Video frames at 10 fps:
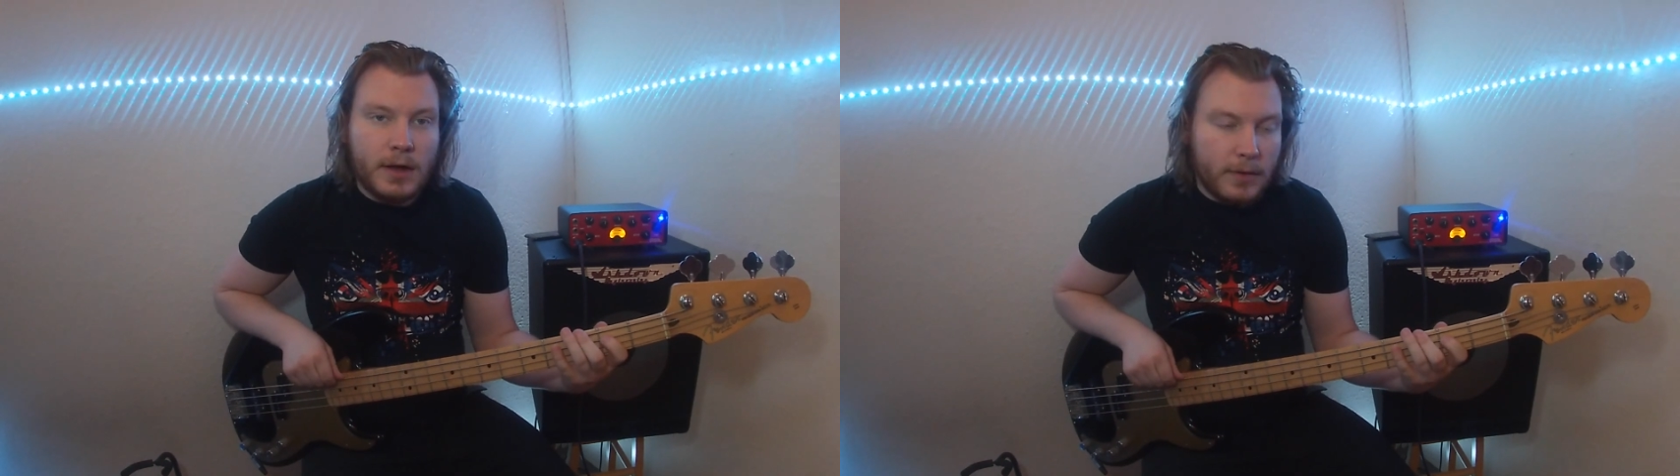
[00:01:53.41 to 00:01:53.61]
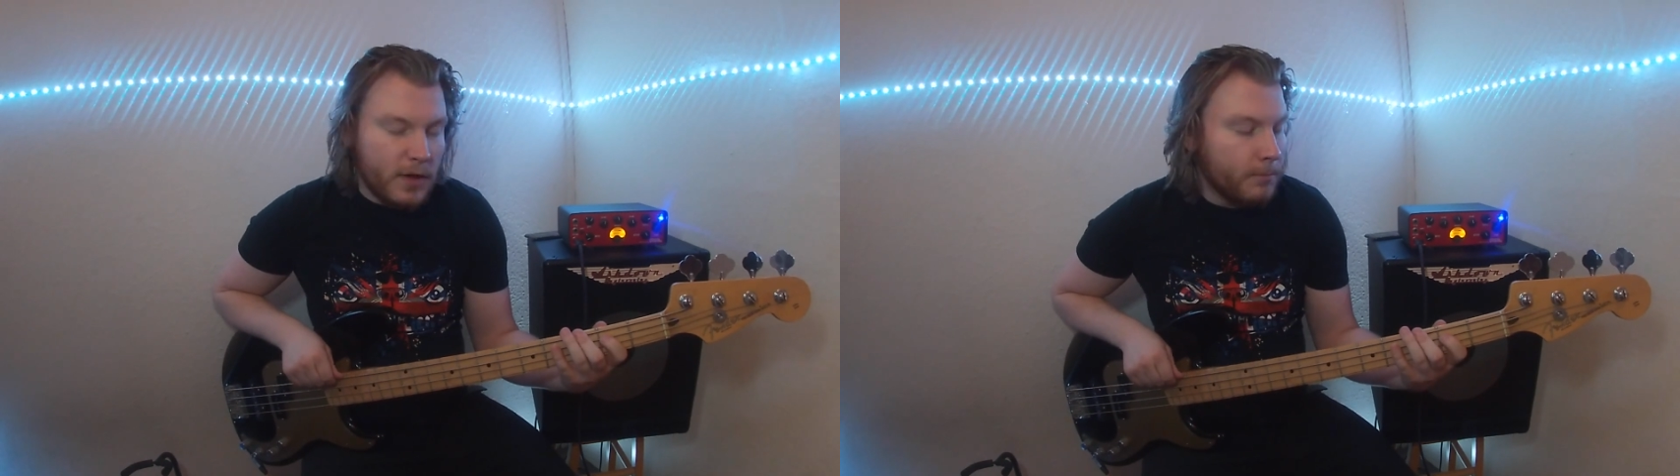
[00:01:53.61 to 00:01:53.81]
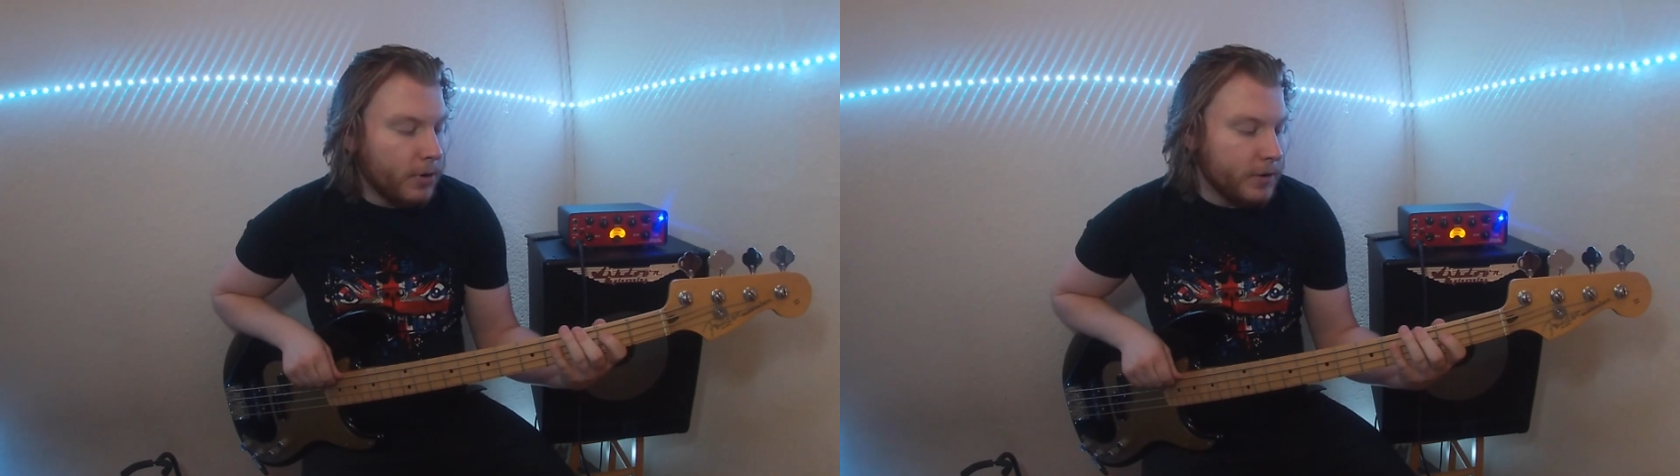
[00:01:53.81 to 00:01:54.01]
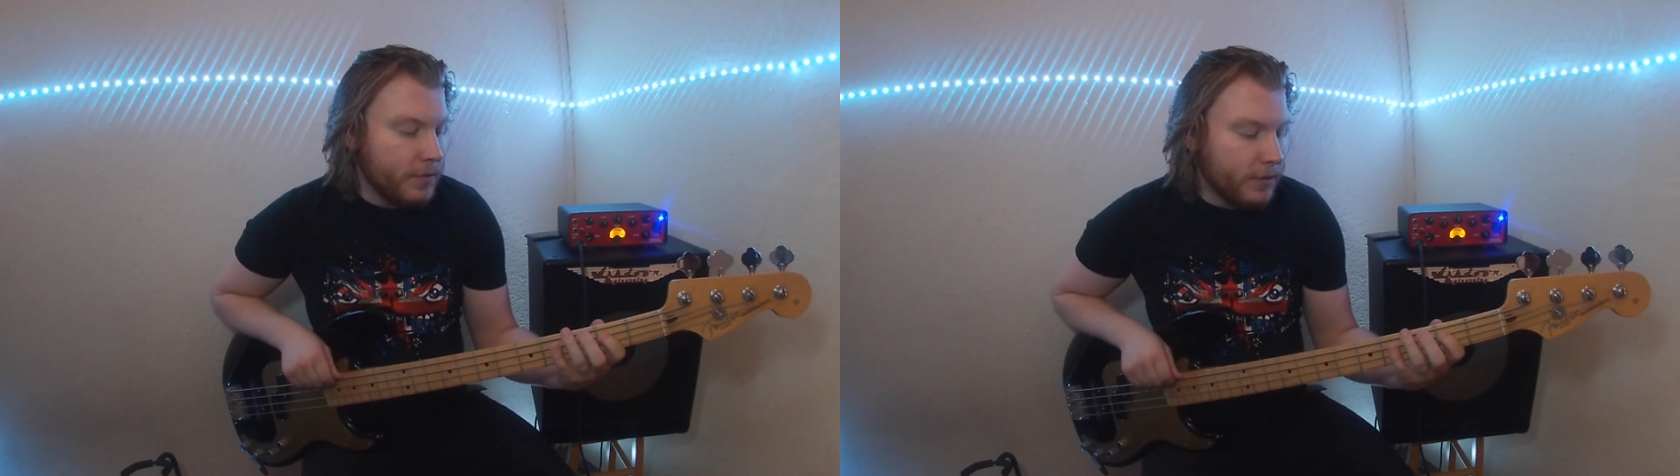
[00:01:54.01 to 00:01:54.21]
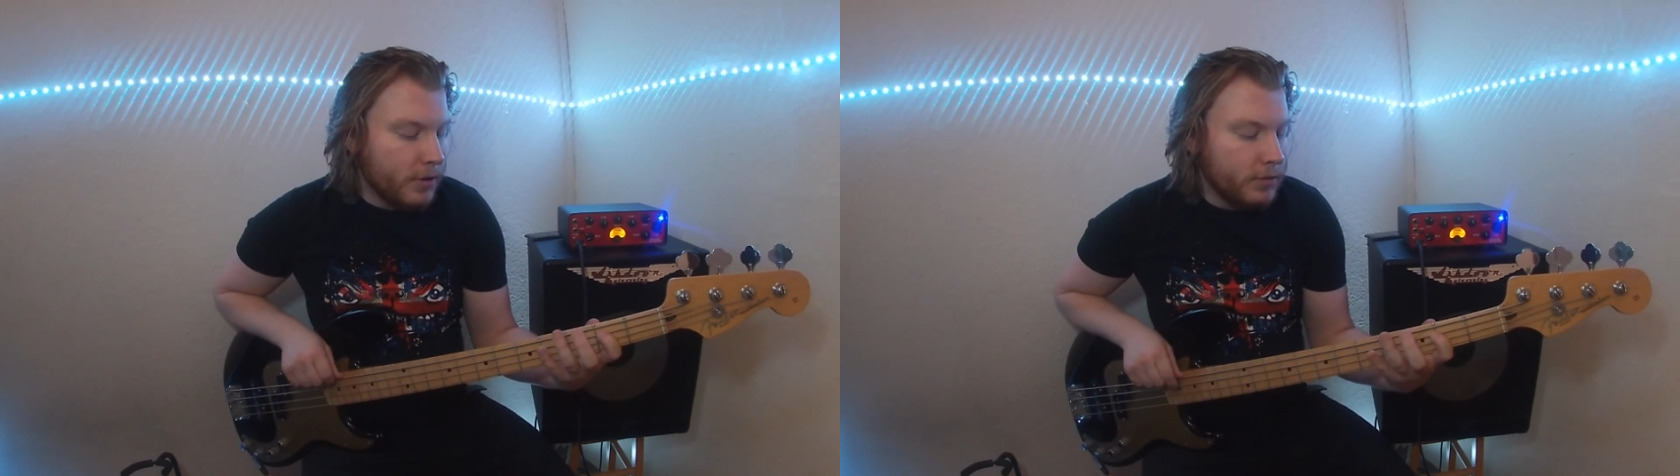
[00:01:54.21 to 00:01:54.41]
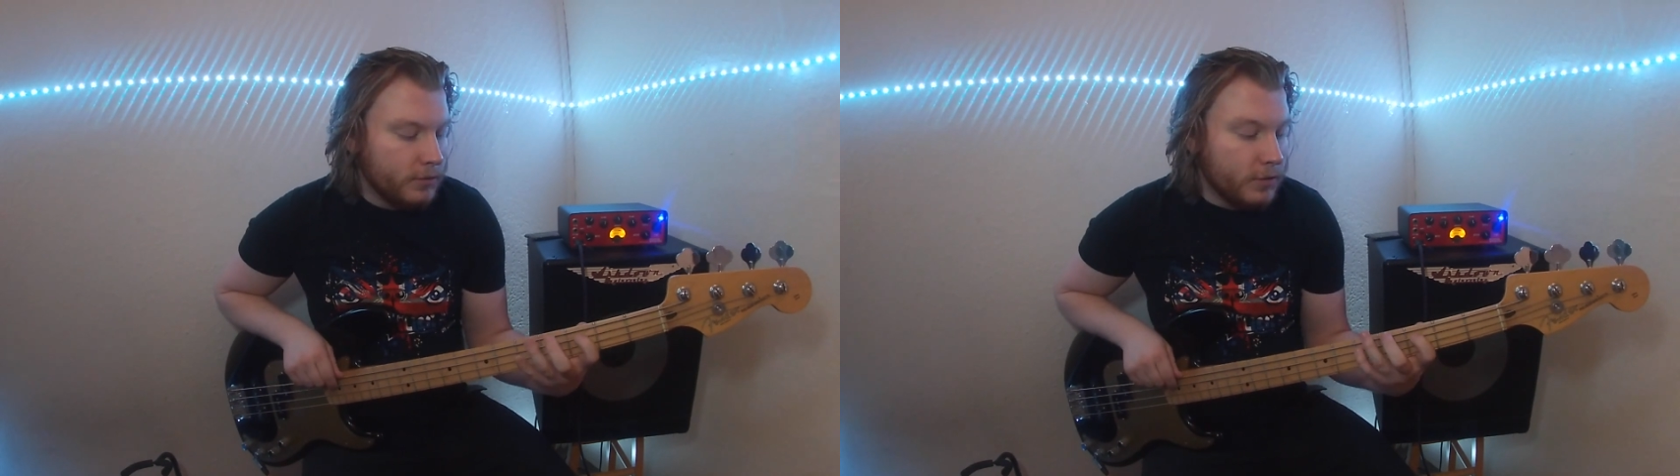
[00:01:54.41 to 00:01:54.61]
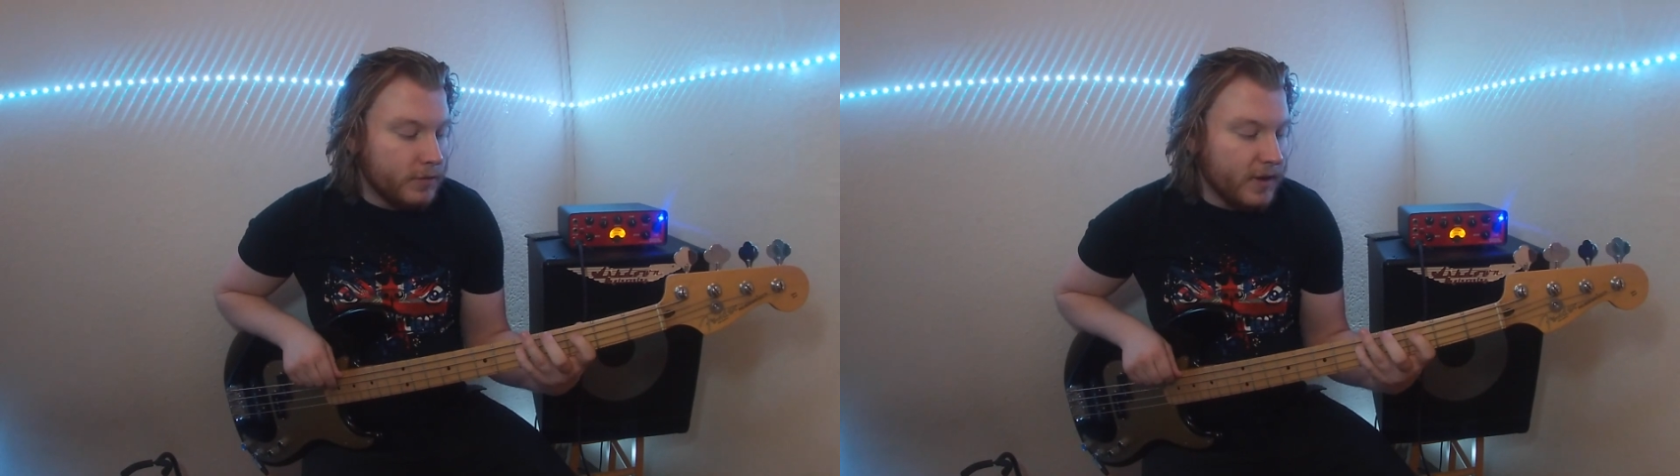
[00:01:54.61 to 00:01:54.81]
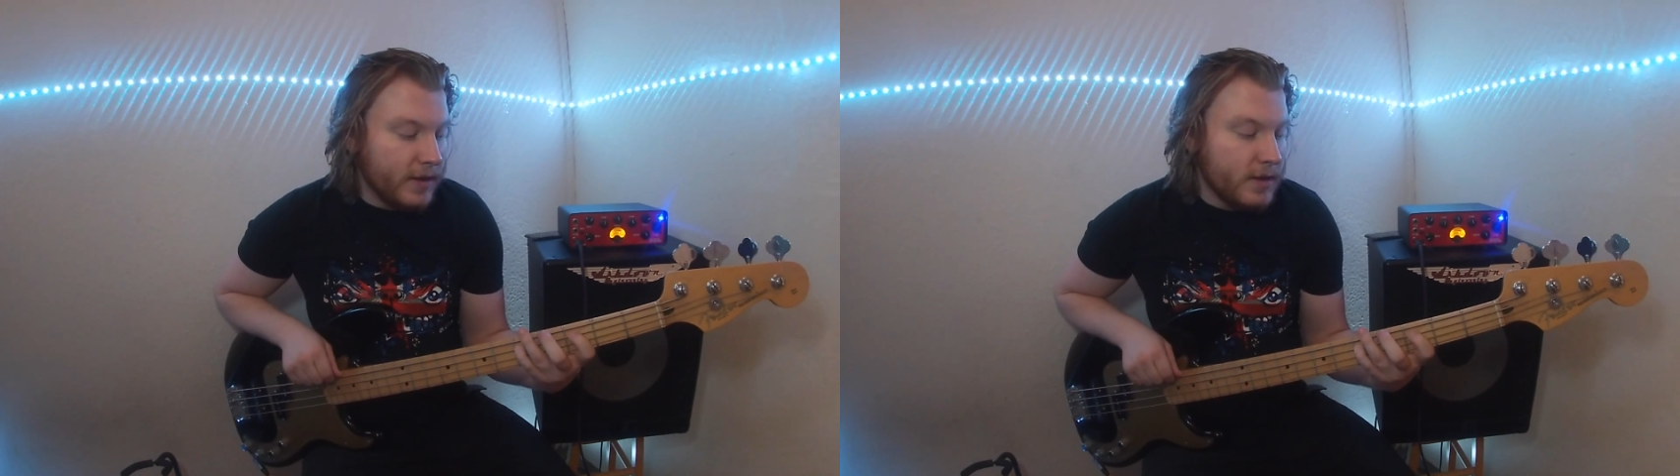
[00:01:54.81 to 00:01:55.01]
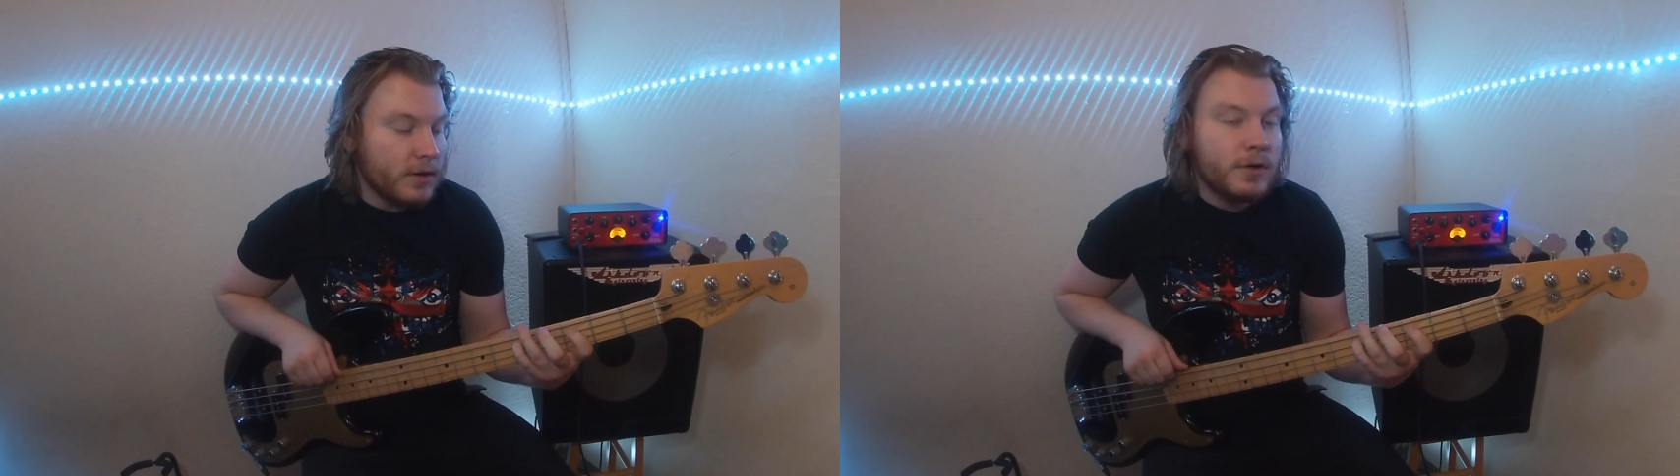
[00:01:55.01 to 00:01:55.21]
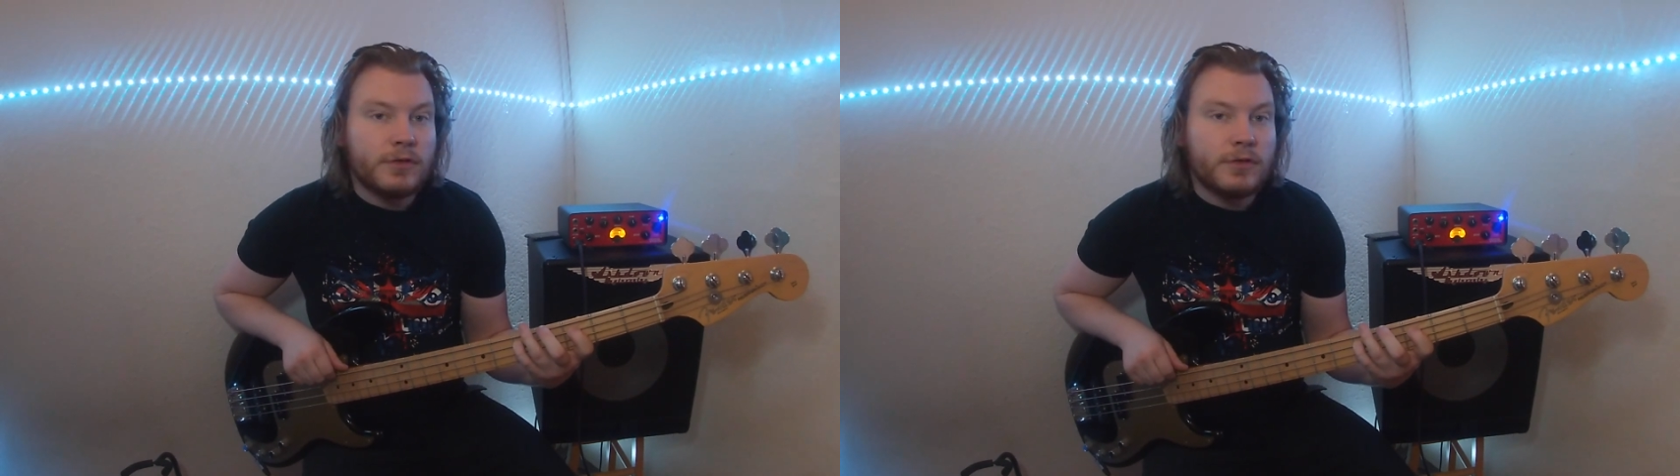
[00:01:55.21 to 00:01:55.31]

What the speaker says: and then minor third to D.